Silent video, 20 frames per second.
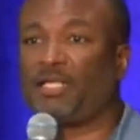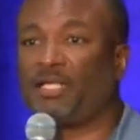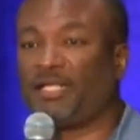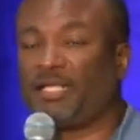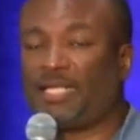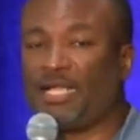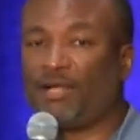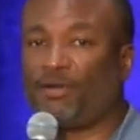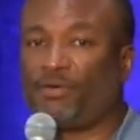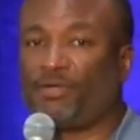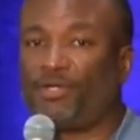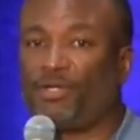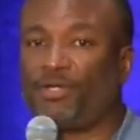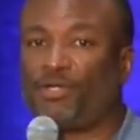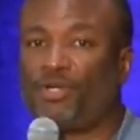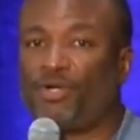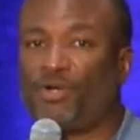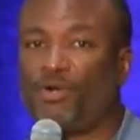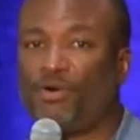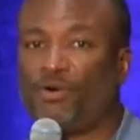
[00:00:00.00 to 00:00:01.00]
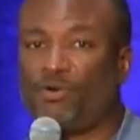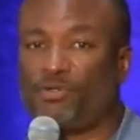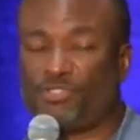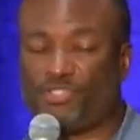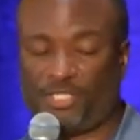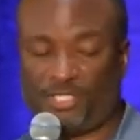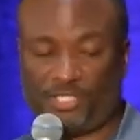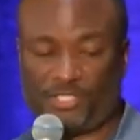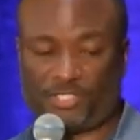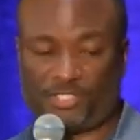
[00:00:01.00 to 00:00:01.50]
encounter on
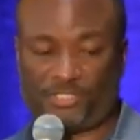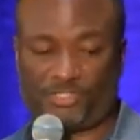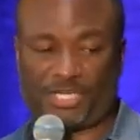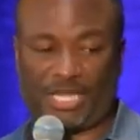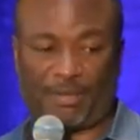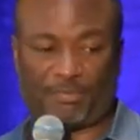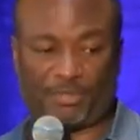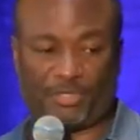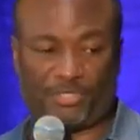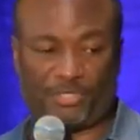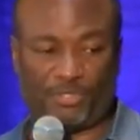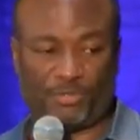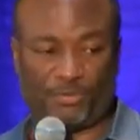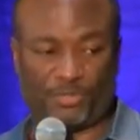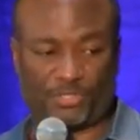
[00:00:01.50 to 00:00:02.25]
Genesis chapter 2.